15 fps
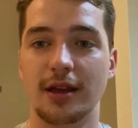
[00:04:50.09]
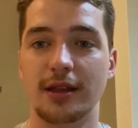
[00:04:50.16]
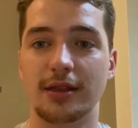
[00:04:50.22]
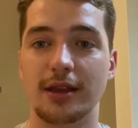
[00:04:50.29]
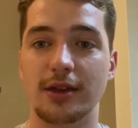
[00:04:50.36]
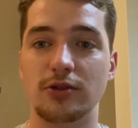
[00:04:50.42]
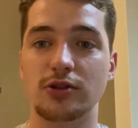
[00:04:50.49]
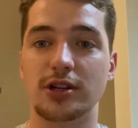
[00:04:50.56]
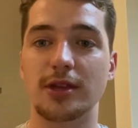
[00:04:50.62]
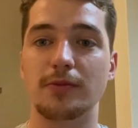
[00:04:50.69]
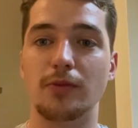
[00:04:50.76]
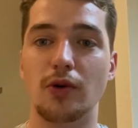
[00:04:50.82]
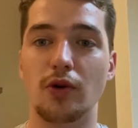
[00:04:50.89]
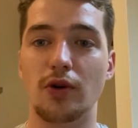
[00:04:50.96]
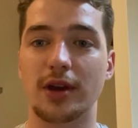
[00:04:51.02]
they're usually
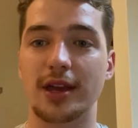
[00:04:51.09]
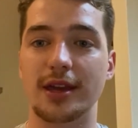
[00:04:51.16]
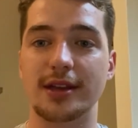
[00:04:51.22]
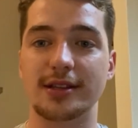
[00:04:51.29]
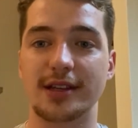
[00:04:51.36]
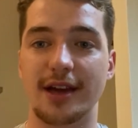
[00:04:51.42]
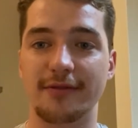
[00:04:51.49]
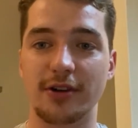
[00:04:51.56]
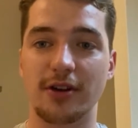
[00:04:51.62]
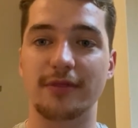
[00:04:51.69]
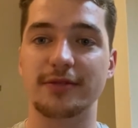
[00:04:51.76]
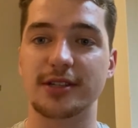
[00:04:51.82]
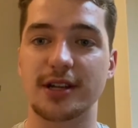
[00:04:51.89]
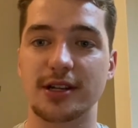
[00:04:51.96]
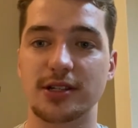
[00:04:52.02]
more keen to have a
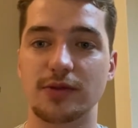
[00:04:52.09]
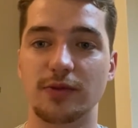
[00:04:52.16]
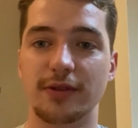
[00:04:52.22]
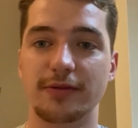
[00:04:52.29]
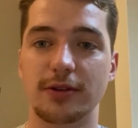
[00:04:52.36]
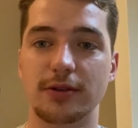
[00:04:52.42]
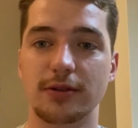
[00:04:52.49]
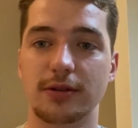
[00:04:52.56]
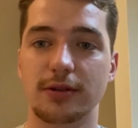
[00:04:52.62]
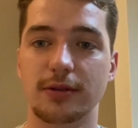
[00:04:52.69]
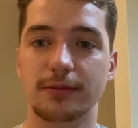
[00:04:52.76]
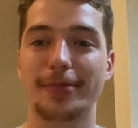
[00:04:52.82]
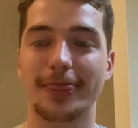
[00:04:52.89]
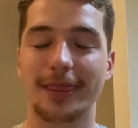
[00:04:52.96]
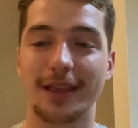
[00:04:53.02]
conversation with you.
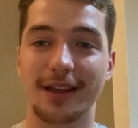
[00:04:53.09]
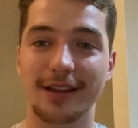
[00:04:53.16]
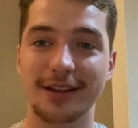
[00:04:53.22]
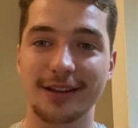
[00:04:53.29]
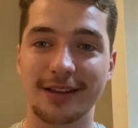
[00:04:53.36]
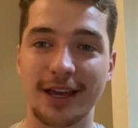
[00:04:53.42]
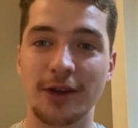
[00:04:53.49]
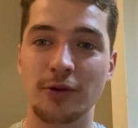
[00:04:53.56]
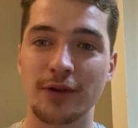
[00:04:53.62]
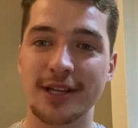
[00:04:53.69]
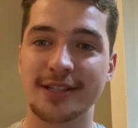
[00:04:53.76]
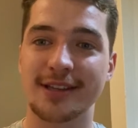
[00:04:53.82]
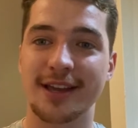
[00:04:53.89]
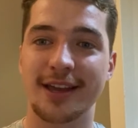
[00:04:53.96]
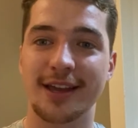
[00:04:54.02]
They
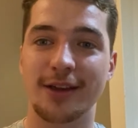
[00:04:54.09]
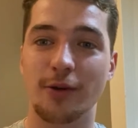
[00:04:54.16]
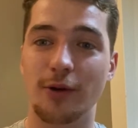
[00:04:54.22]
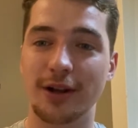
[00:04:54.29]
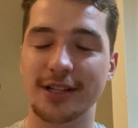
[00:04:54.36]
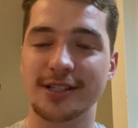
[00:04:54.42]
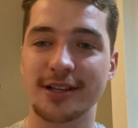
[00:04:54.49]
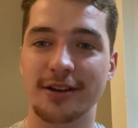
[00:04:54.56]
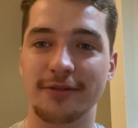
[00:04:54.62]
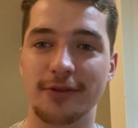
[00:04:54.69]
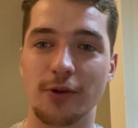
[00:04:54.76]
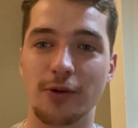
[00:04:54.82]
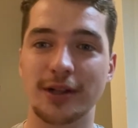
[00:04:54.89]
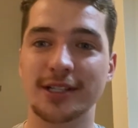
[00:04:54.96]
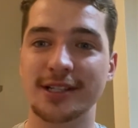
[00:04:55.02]
always say quality over
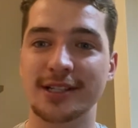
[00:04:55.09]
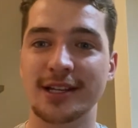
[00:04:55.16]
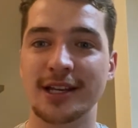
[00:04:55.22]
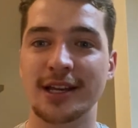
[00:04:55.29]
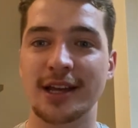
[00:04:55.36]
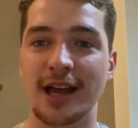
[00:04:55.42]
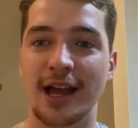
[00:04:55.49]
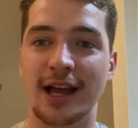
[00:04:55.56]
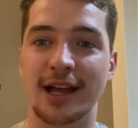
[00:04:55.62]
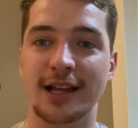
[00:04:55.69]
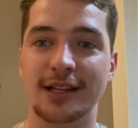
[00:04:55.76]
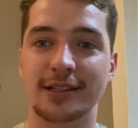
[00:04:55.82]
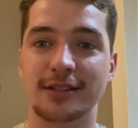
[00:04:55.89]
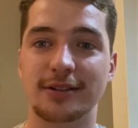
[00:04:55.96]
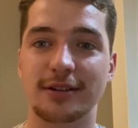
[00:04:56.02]
quantity,
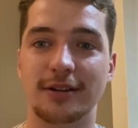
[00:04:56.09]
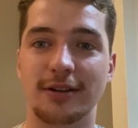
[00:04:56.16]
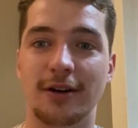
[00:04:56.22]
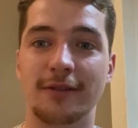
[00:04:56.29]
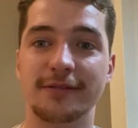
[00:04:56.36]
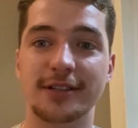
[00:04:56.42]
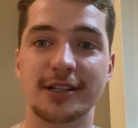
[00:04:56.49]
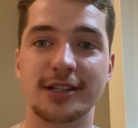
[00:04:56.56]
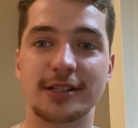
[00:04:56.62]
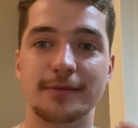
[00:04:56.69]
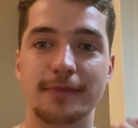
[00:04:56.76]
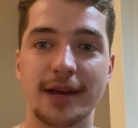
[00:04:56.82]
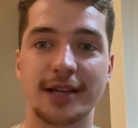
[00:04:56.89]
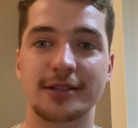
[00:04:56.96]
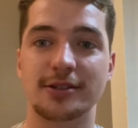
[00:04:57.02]
and often it's
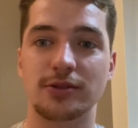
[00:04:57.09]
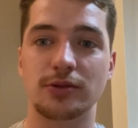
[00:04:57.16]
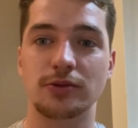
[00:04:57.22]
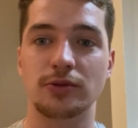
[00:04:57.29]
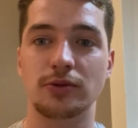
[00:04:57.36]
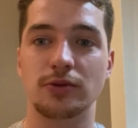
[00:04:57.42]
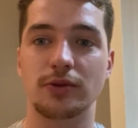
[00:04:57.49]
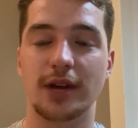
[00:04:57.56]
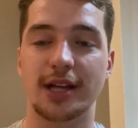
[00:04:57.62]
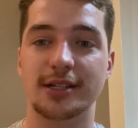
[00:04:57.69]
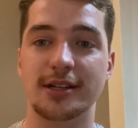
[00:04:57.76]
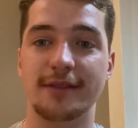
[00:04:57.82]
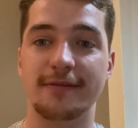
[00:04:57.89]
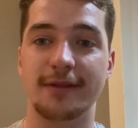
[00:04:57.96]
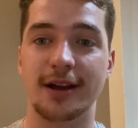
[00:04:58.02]
best to
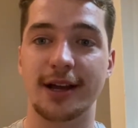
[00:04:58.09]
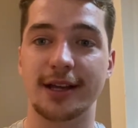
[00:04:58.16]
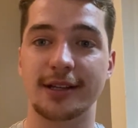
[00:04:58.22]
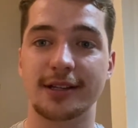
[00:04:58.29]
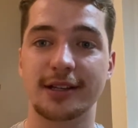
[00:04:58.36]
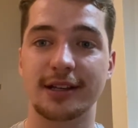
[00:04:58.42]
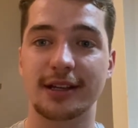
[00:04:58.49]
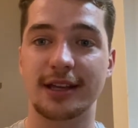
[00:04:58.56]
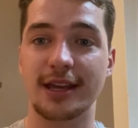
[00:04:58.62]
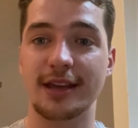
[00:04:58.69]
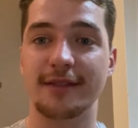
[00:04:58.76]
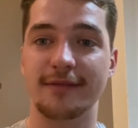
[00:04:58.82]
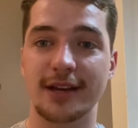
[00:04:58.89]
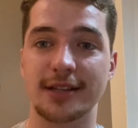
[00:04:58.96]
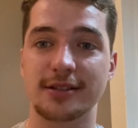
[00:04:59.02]
actually find key
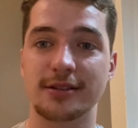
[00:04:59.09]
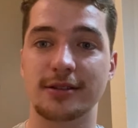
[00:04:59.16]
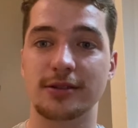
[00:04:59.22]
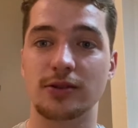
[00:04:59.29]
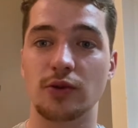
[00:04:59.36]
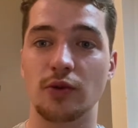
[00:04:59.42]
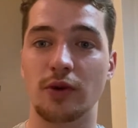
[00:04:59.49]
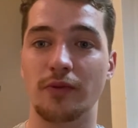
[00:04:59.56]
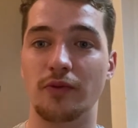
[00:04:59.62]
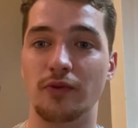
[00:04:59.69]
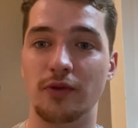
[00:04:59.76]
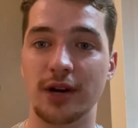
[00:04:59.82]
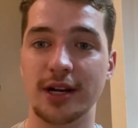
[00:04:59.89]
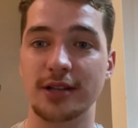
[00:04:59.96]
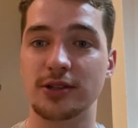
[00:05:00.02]
investors who are
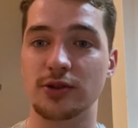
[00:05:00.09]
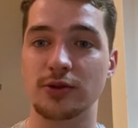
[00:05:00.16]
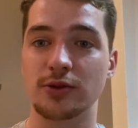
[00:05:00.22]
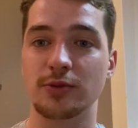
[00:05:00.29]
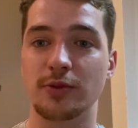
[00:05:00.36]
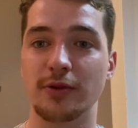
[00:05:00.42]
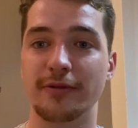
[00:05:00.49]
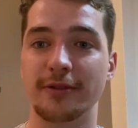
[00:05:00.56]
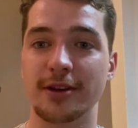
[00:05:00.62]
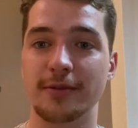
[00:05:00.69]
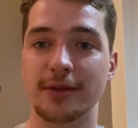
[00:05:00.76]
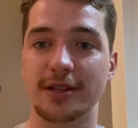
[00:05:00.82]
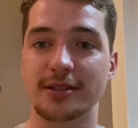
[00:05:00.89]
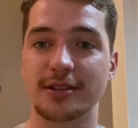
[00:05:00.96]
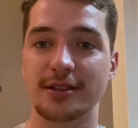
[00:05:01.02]
really suitable for your
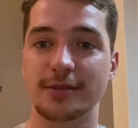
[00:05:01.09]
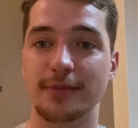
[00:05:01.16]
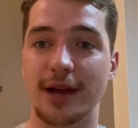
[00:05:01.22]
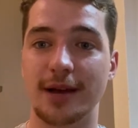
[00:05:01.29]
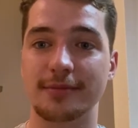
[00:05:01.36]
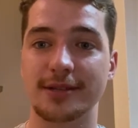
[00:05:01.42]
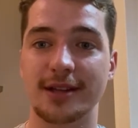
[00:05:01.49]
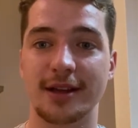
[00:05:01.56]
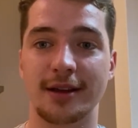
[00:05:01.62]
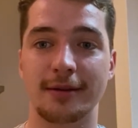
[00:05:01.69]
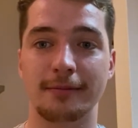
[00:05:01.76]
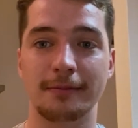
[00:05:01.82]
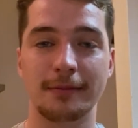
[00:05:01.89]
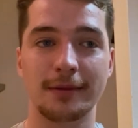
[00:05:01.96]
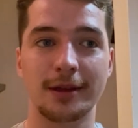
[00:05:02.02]
business. Perhaps
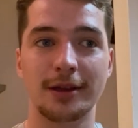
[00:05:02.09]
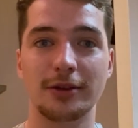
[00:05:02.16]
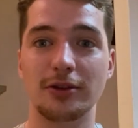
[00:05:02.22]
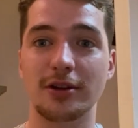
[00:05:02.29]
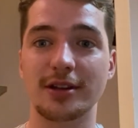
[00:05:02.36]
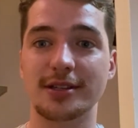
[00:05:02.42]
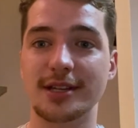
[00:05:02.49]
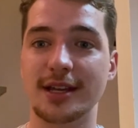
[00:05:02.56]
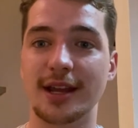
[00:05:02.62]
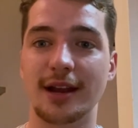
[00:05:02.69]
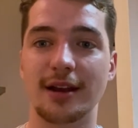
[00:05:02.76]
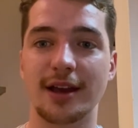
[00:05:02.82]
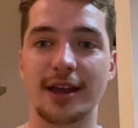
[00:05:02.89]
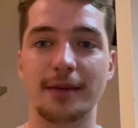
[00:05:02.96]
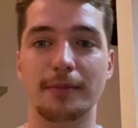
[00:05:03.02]
you can see
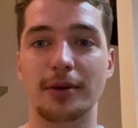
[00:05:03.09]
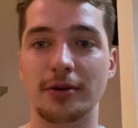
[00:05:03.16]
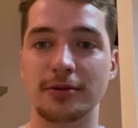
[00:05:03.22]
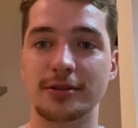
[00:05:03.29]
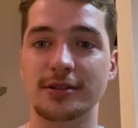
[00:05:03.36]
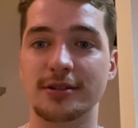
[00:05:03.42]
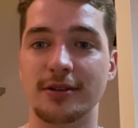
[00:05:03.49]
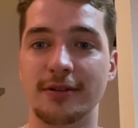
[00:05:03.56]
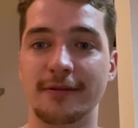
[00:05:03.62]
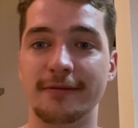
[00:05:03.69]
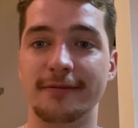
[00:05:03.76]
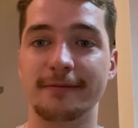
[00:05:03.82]
they're liking posts of